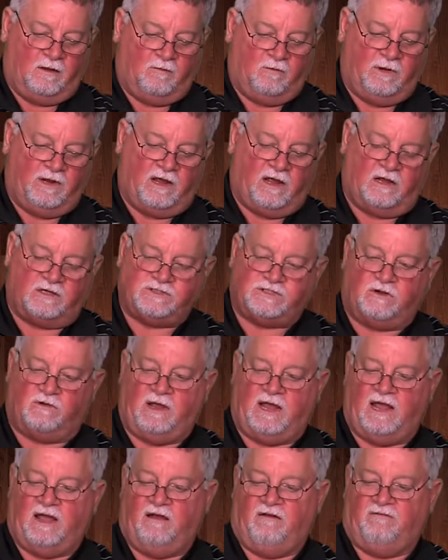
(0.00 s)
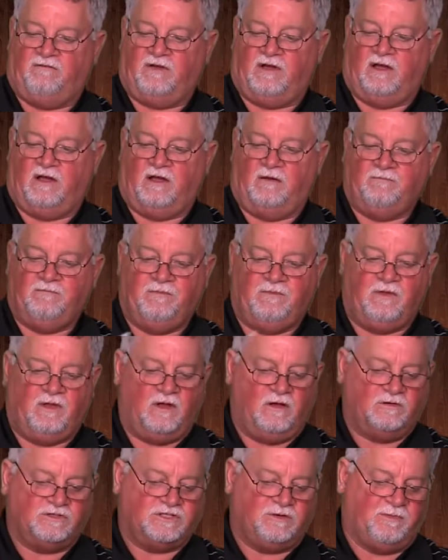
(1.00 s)
We also have
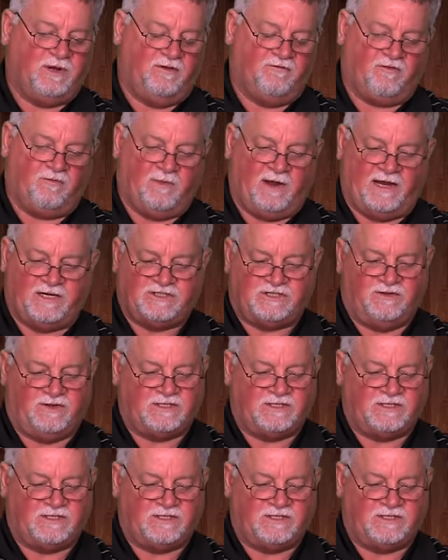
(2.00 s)
some information.